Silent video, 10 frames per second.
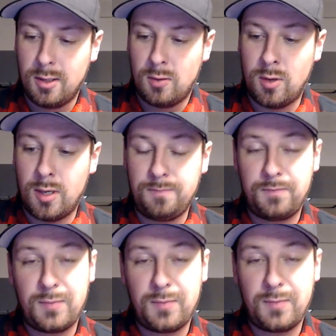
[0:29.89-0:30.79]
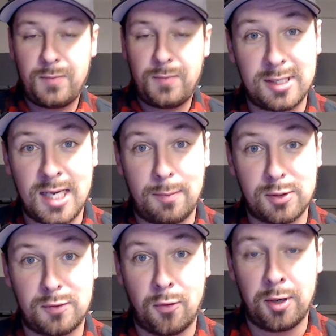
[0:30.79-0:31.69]
Well, I got
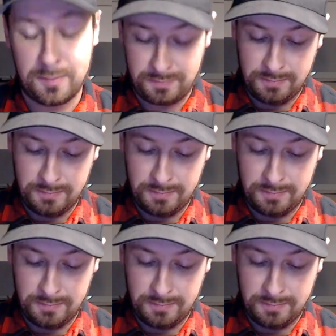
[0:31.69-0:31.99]
examples for you.